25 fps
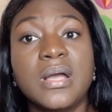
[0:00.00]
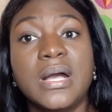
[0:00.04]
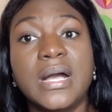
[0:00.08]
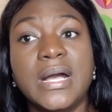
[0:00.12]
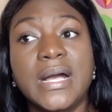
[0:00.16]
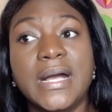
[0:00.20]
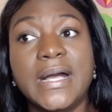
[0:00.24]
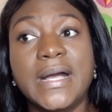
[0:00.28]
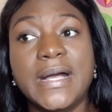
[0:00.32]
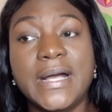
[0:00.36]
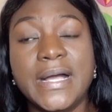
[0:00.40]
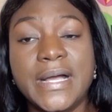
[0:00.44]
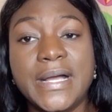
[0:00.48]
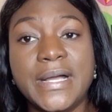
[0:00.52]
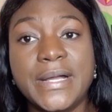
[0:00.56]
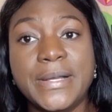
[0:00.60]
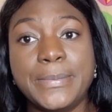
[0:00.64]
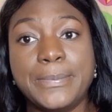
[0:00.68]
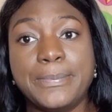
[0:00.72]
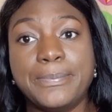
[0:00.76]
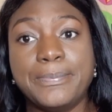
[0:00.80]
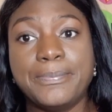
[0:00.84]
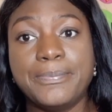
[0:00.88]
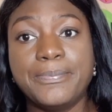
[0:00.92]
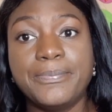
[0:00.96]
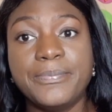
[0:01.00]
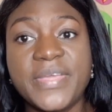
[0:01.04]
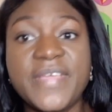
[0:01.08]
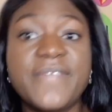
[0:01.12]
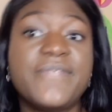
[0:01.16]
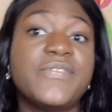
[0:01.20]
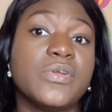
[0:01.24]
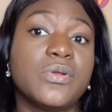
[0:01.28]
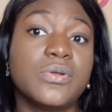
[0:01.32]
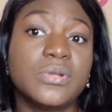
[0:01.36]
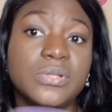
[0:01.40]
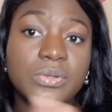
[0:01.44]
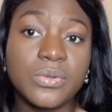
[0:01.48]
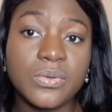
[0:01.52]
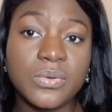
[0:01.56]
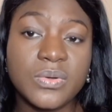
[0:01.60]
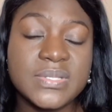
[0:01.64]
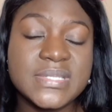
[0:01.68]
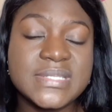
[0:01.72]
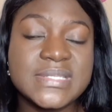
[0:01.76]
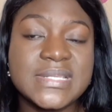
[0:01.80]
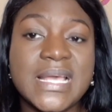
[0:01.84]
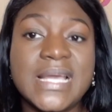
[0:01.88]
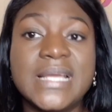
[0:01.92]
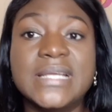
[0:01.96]
if you're going to go
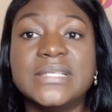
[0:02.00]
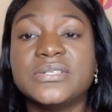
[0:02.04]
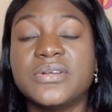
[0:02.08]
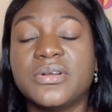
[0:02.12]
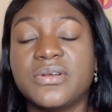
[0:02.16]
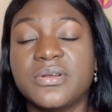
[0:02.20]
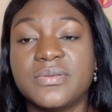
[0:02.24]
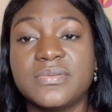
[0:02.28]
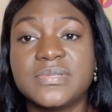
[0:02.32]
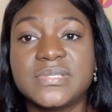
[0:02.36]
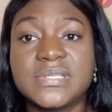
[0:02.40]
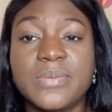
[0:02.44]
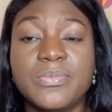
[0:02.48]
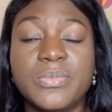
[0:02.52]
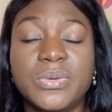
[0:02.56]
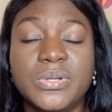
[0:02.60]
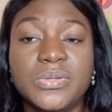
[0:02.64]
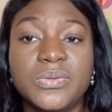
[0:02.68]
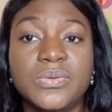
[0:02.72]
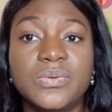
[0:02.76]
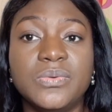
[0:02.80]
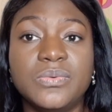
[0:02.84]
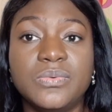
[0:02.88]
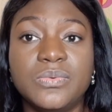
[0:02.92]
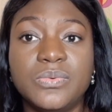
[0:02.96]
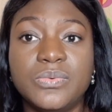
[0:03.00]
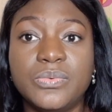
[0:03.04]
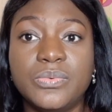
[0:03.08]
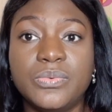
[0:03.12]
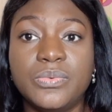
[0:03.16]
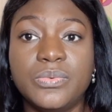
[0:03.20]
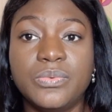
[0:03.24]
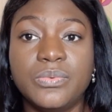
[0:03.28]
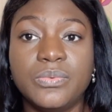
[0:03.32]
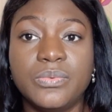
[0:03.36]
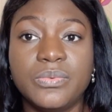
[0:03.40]
on site, or someone who